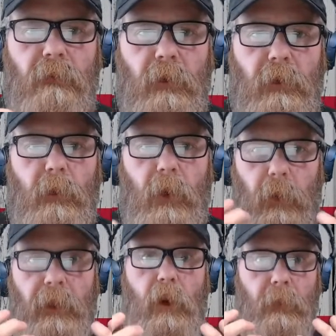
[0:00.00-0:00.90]
very well
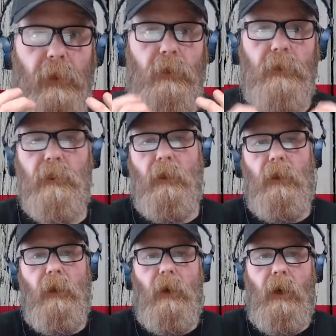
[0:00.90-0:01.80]
with our beards.
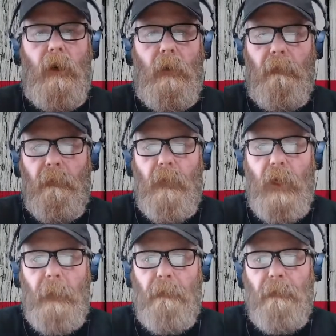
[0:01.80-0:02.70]

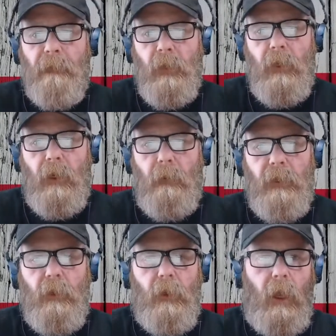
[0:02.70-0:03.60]
But
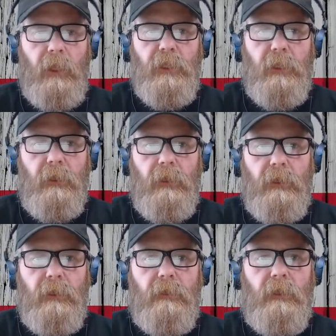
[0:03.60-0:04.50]
collagen
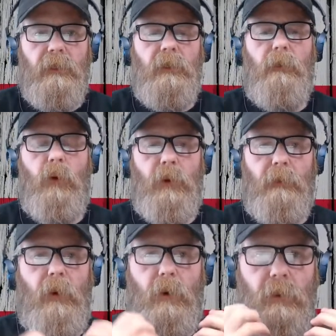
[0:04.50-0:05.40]
is an important
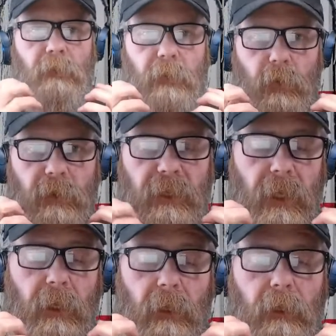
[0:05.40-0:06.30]
part of your
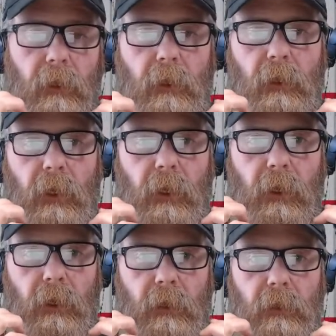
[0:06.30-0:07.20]
skin.
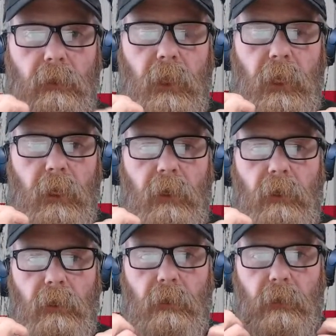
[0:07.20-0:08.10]

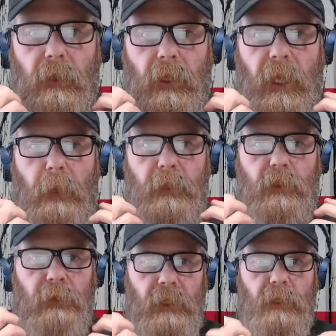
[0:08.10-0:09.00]
And it helps to
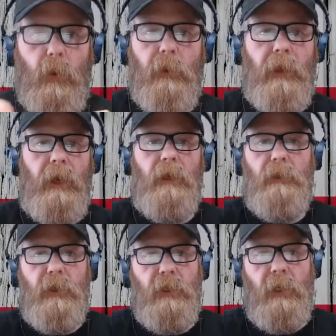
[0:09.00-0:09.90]
restore that,
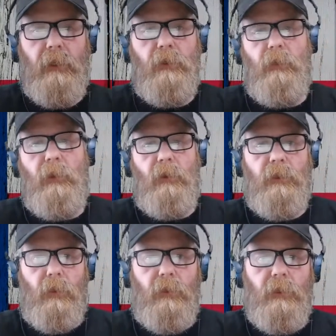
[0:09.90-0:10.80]
especially as your beard
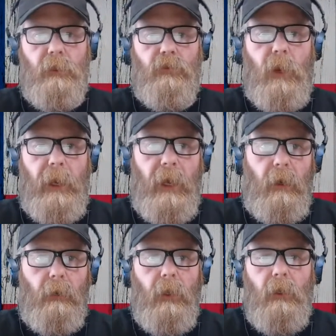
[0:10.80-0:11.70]
starts to dry
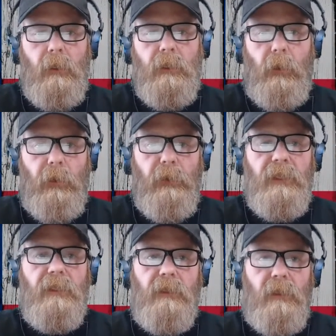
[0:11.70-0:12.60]
out. So
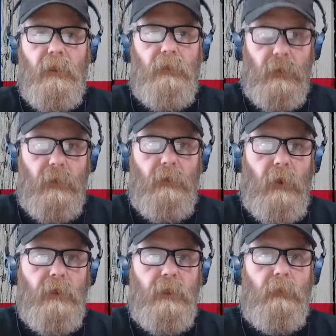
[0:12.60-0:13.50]
there
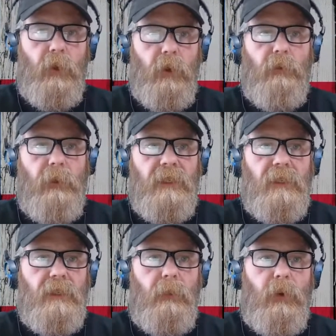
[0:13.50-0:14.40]
are some good reasons
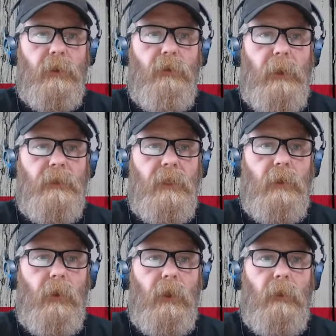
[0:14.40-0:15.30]
to put grapeseed
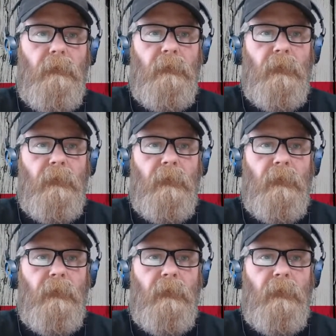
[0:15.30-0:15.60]
oil,